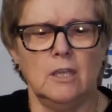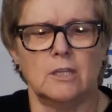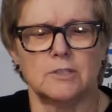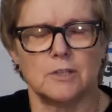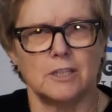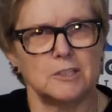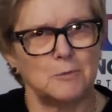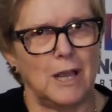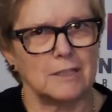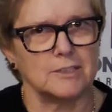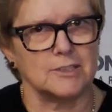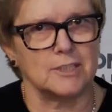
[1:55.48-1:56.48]
So let's
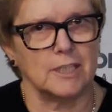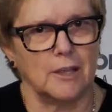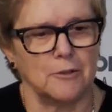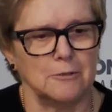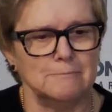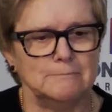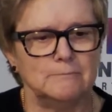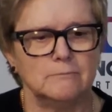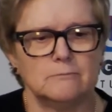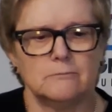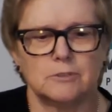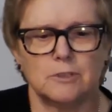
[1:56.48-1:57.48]
practice together.
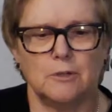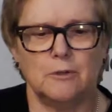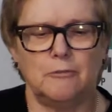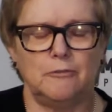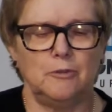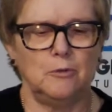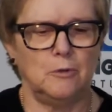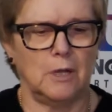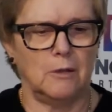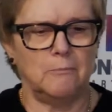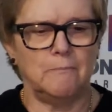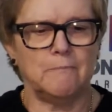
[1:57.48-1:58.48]
So if you
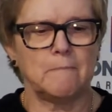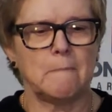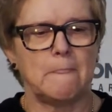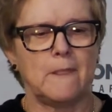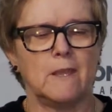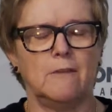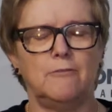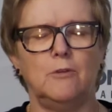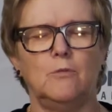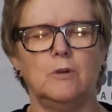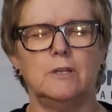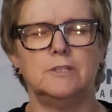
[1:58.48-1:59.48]

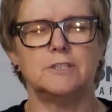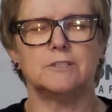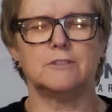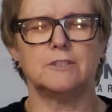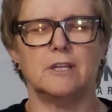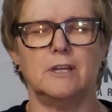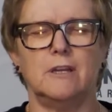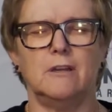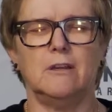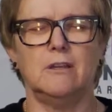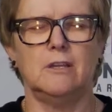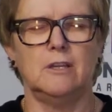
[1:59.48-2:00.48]
would just
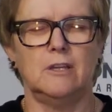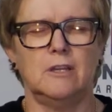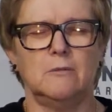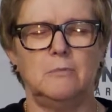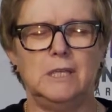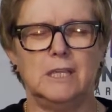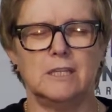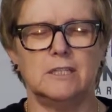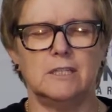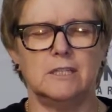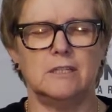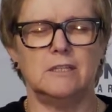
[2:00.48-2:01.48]
begin
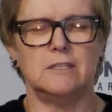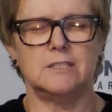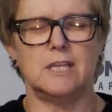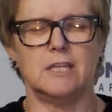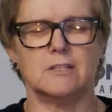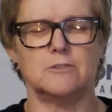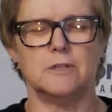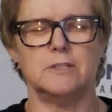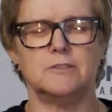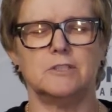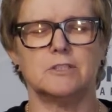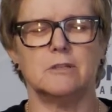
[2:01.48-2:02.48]
to take a
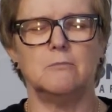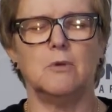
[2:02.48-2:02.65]
transition